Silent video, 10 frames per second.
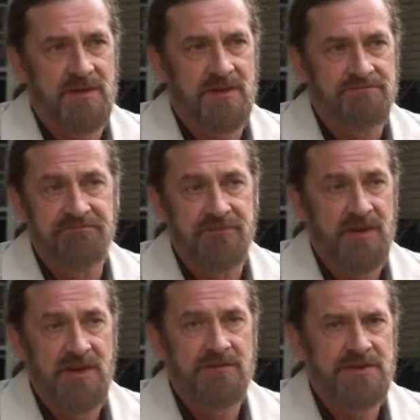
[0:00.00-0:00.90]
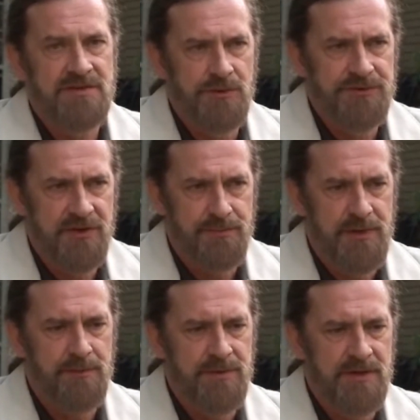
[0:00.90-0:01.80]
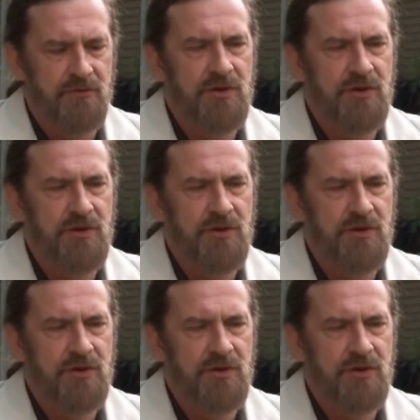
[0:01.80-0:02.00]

are never told to the public.